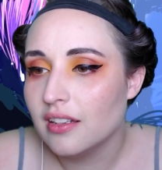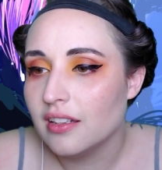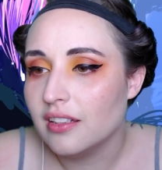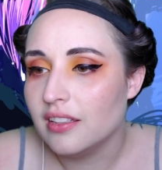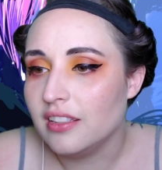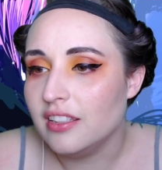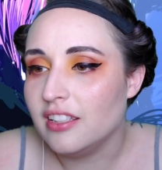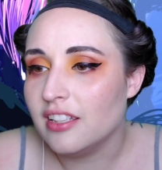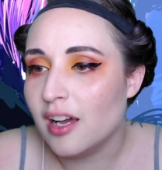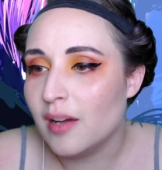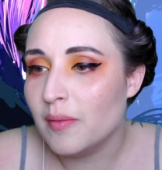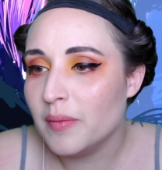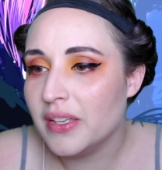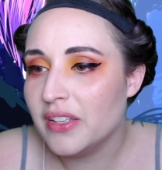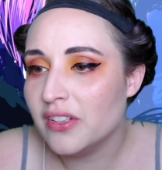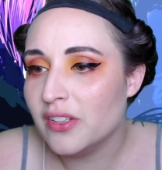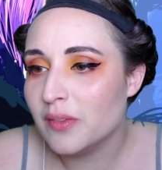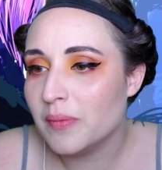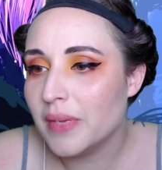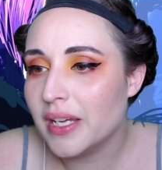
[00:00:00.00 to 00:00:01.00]
Yami
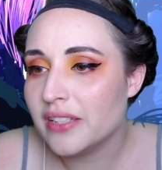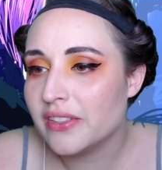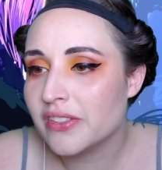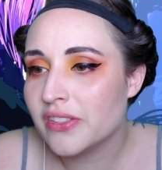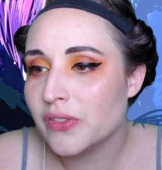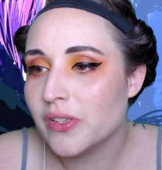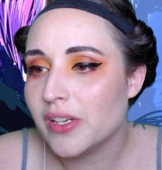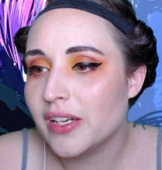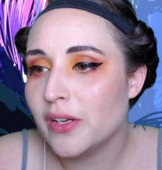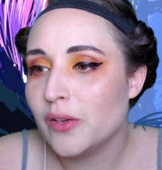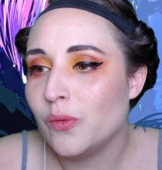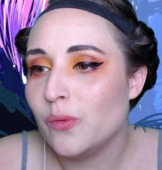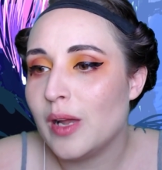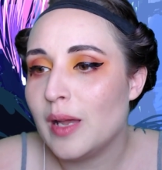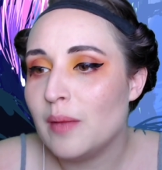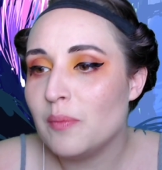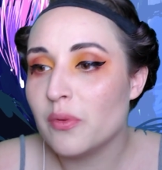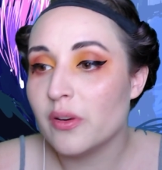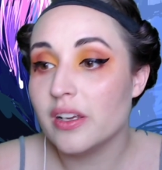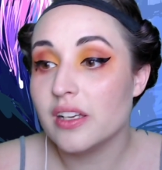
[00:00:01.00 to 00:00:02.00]
no Matsuai
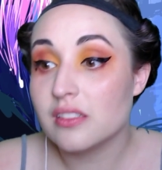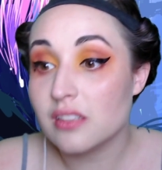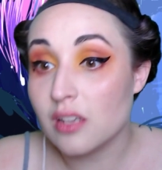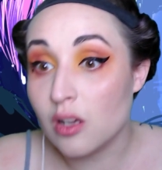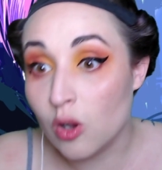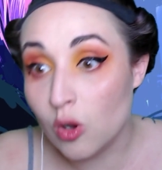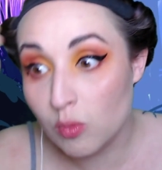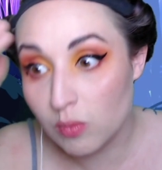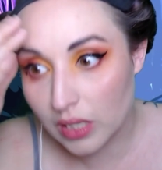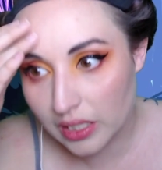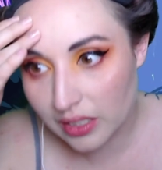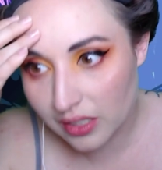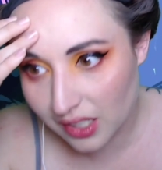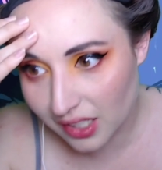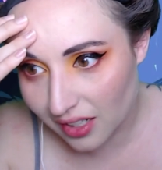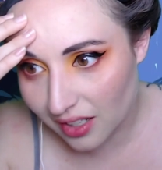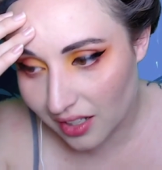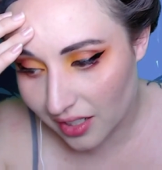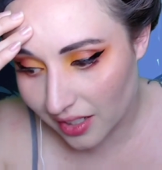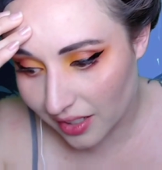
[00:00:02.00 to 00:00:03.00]
web rings. Oh my
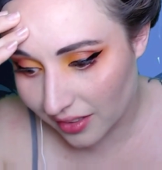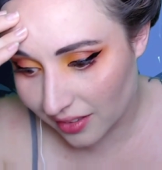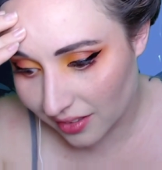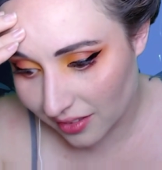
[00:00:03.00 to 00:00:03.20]
god.